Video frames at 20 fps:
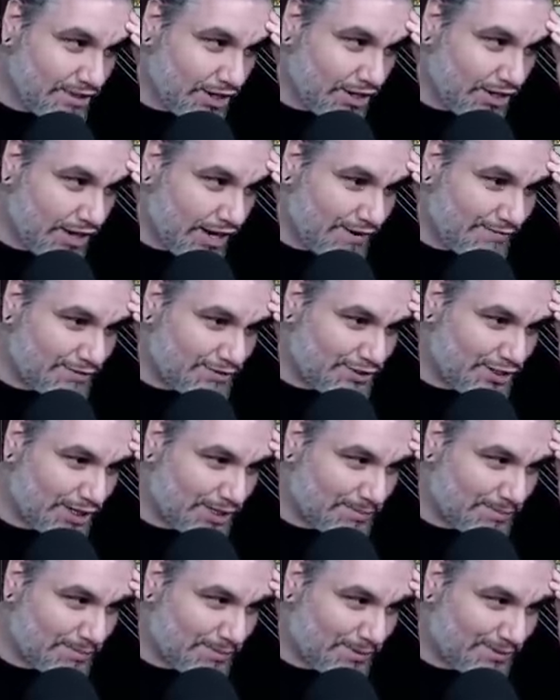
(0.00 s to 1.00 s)
And I have a
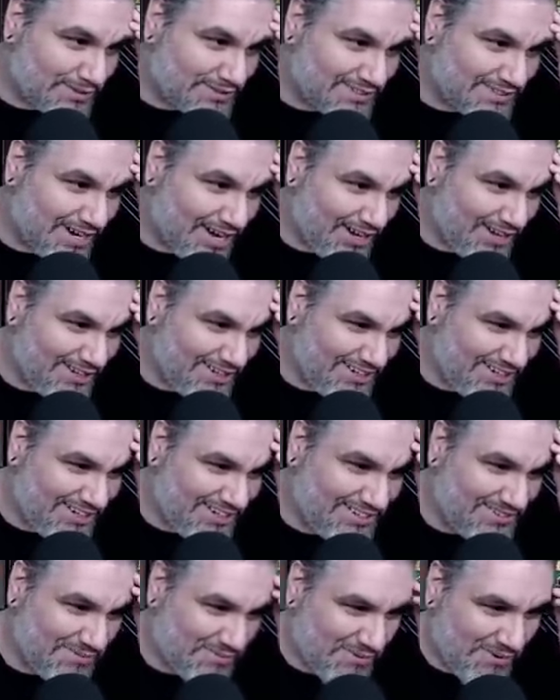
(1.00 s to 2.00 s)
terrible personality.
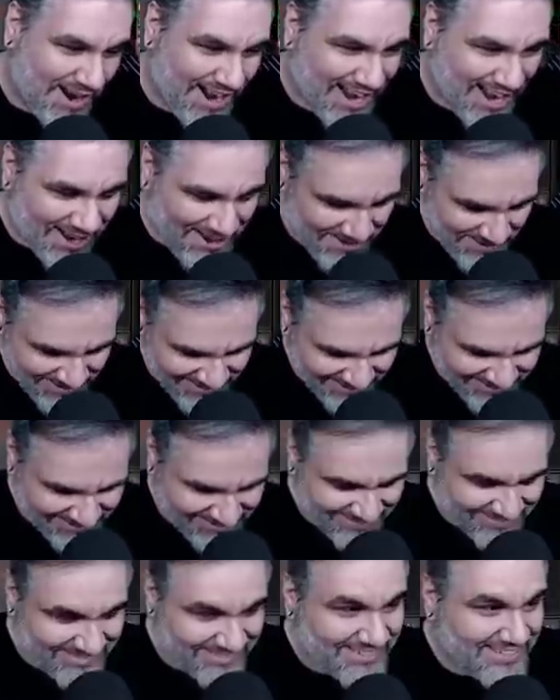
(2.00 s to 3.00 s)
Wow.
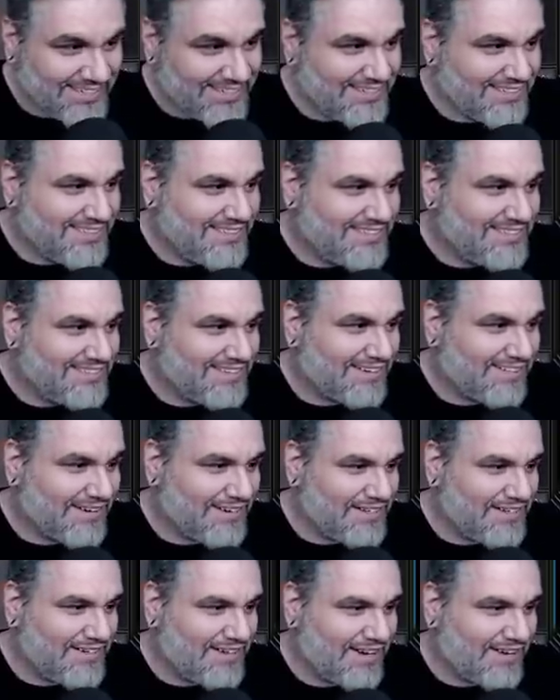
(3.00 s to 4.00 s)
I'd
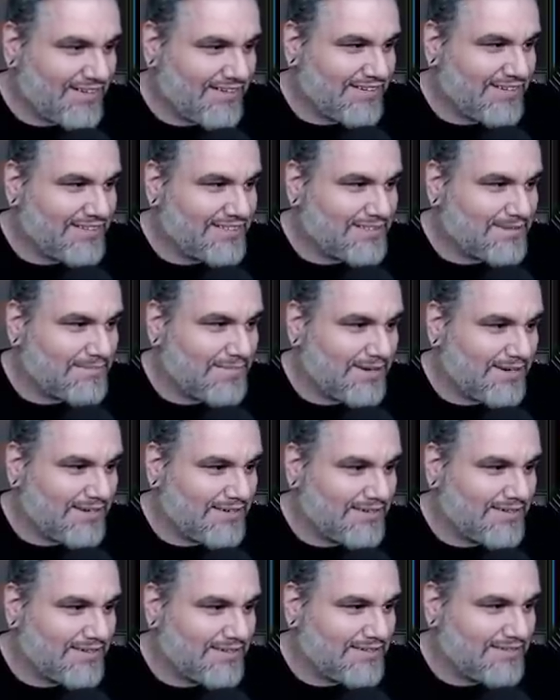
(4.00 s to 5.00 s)
rather you counter this than my
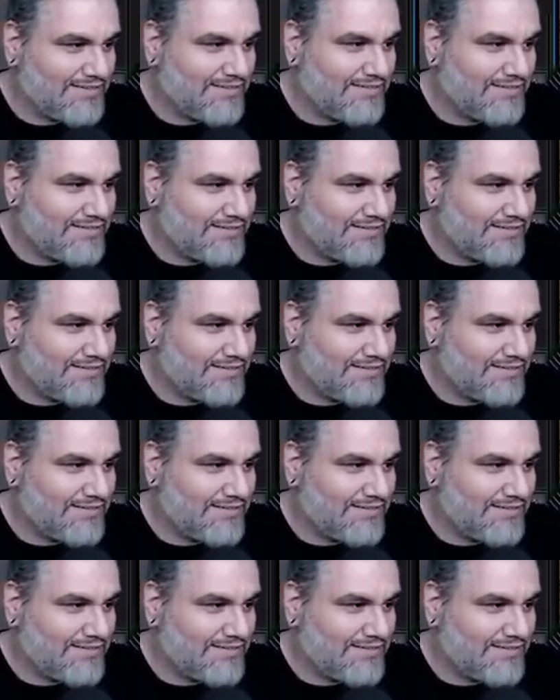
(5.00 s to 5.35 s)
Oko.